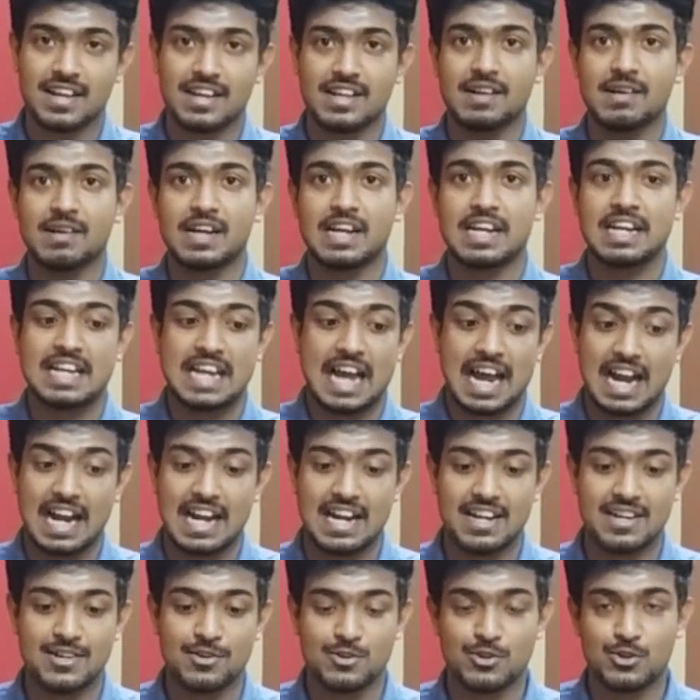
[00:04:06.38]

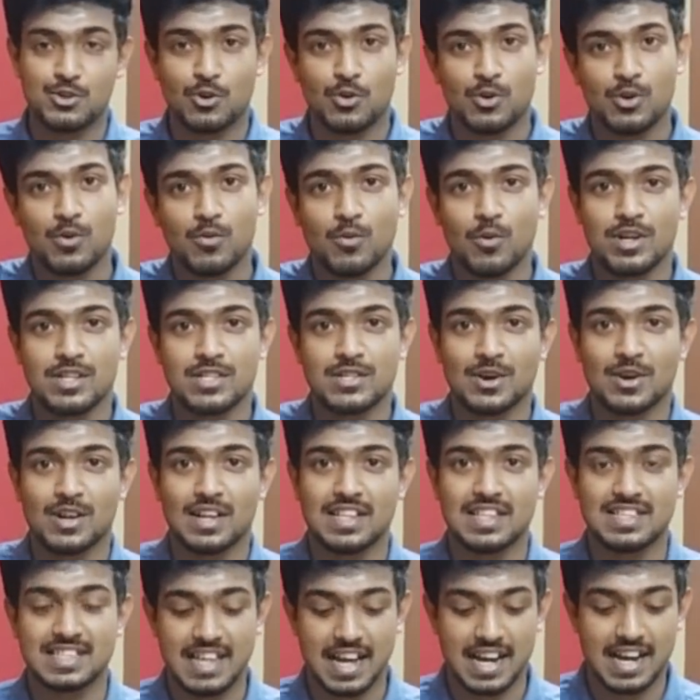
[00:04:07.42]
entirely to show you what's all
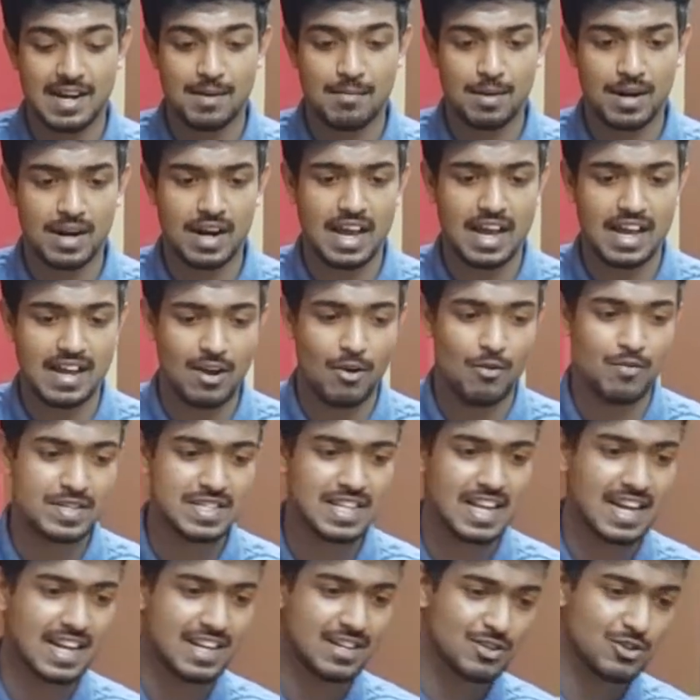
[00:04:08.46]
inside, but I
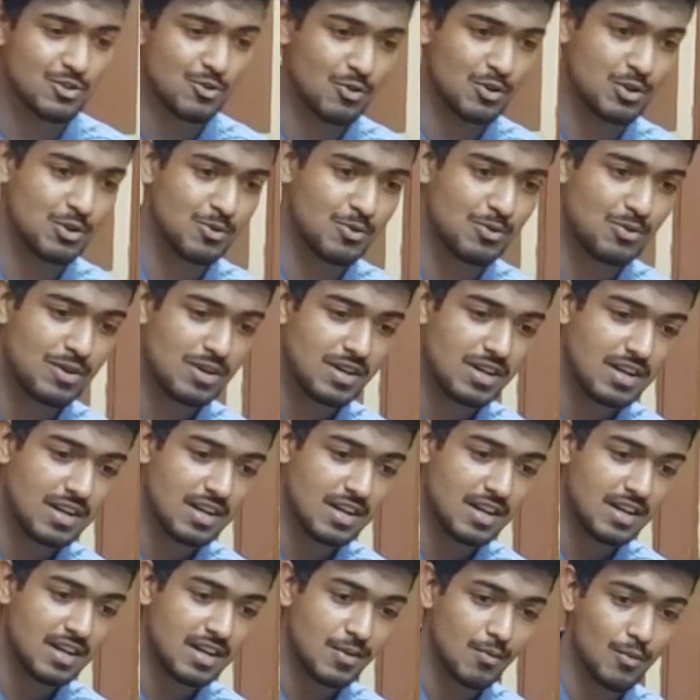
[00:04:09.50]
can show you
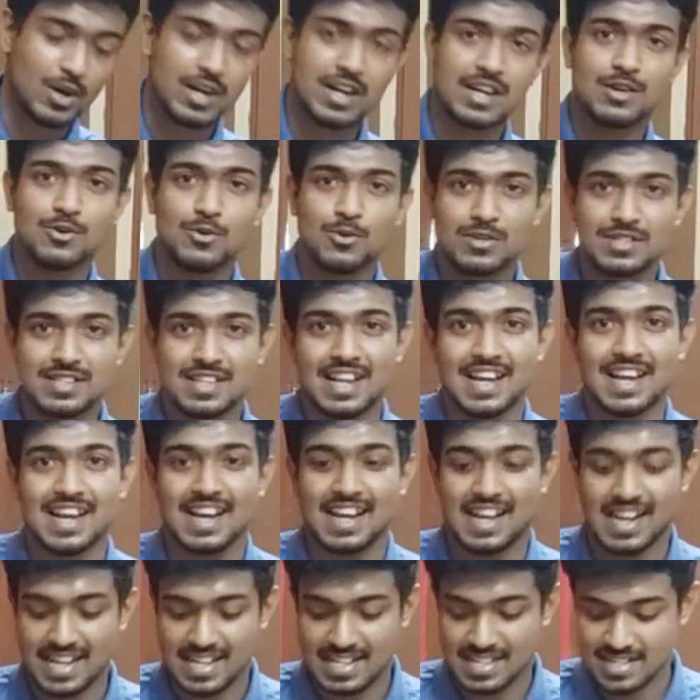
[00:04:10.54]
what it looks like,
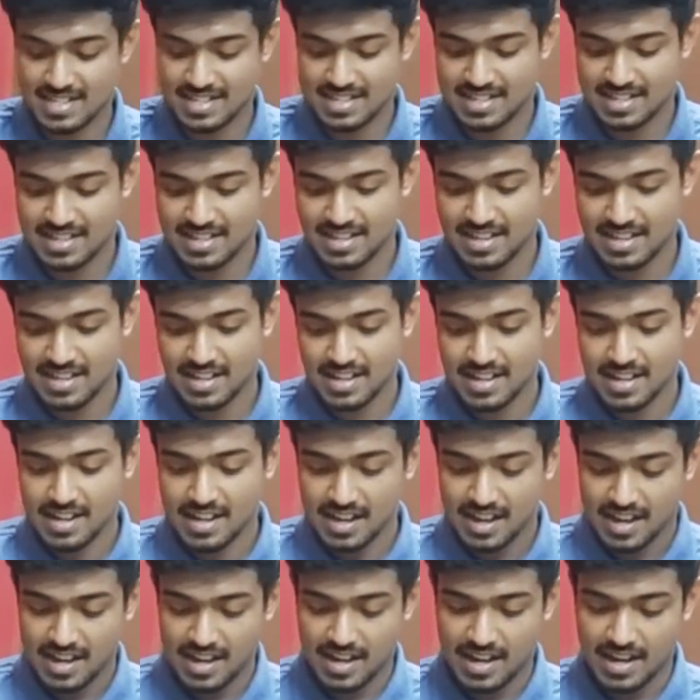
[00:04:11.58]
I guess.
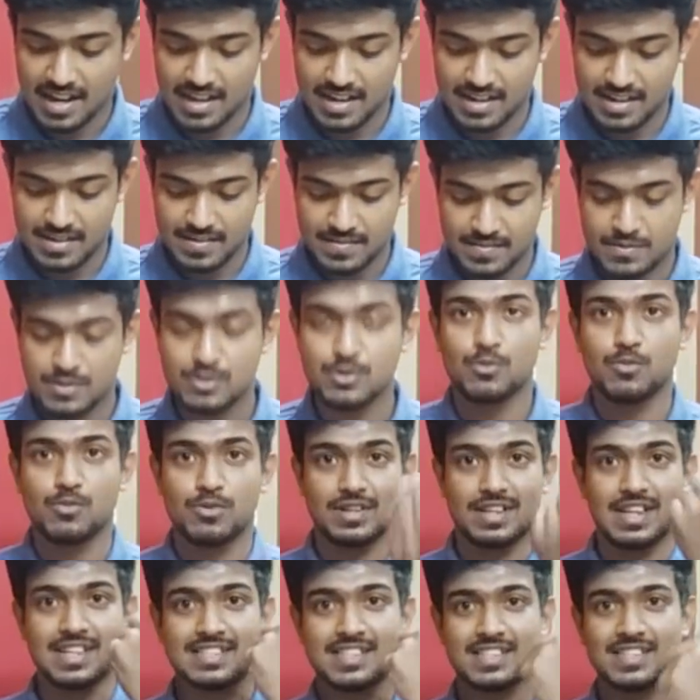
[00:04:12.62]
And so
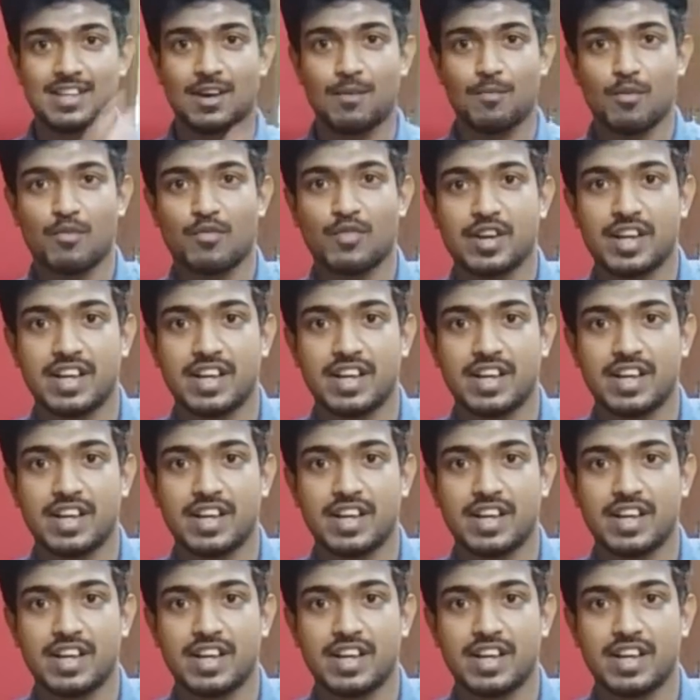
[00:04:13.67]
let's just come over